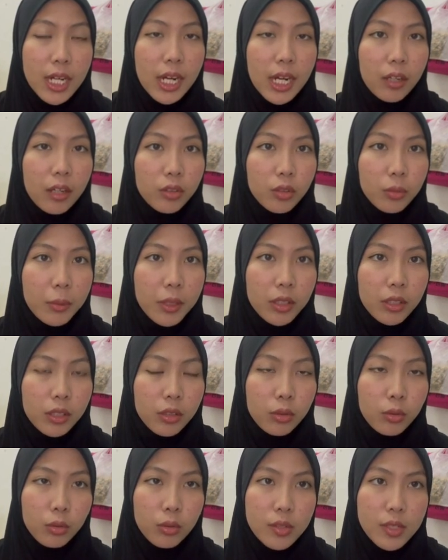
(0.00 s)
Automated
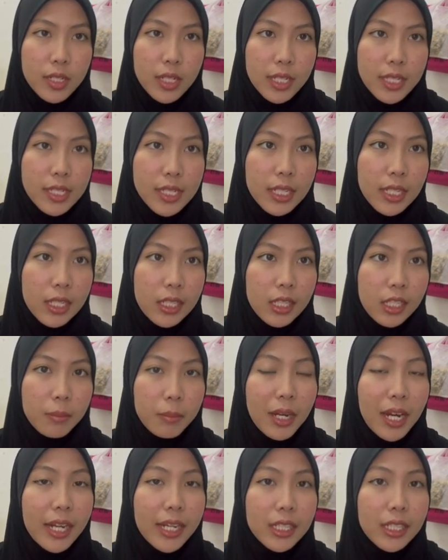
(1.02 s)
tools like Selenium
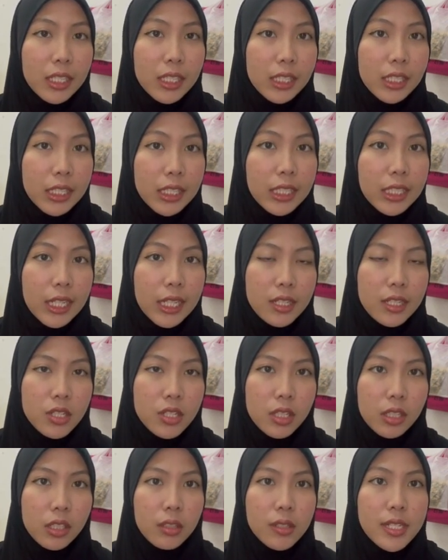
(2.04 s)
IDE
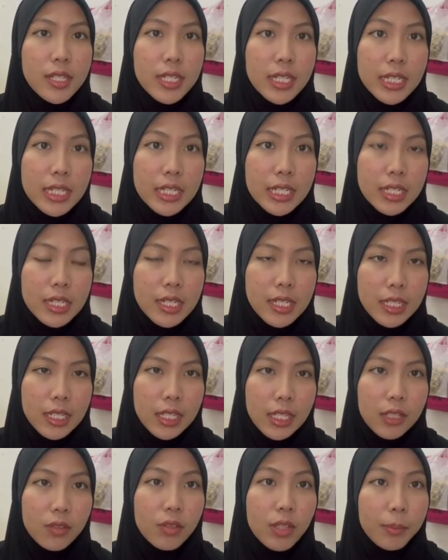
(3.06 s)
ensured consistency
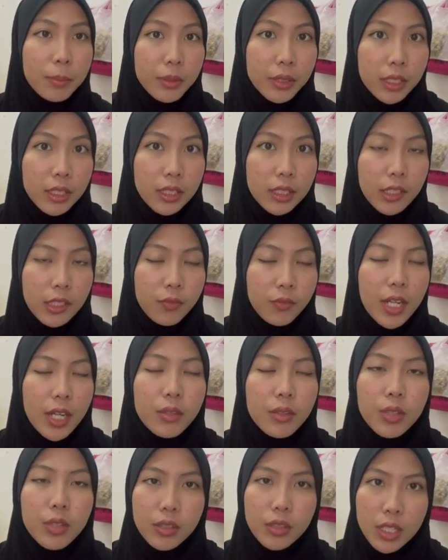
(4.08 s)
in repetitive and
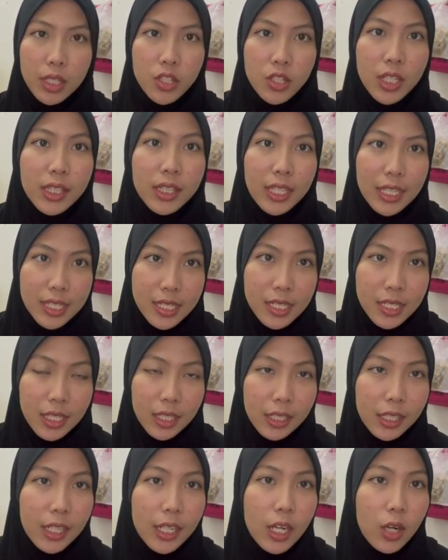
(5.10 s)
regression testing,